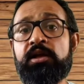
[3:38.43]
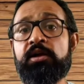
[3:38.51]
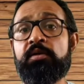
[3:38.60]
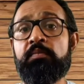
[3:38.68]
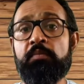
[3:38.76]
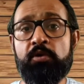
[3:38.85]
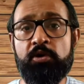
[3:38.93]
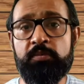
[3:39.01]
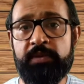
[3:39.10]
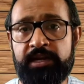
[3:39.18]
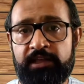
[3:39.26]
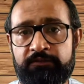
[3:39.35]
more
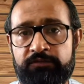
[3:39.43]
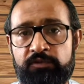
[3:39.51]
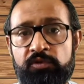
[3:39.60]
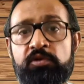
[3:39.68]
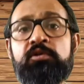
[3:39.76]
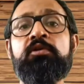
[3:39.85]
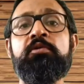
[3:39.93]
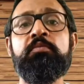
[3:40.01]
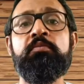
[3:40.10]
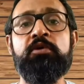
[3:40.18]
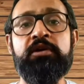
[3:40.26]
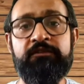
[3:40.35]
meaningful,
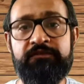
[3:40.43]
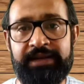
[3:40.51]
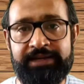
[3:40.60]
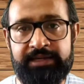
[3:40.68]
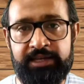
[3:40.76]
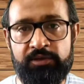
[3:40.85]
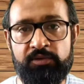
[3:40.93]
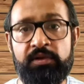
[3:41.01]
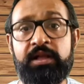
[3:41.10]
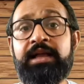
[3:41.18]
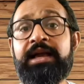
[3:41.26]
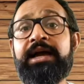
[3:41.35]
more effective,
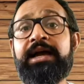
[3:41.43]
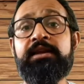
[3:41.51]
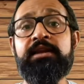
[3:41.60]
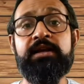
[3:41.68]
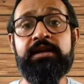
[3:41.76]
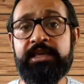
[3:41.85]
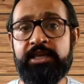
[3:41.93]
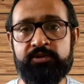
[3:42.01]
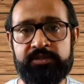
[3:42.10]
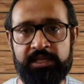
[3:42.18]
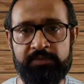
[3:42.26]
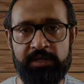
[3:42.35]
and reusable.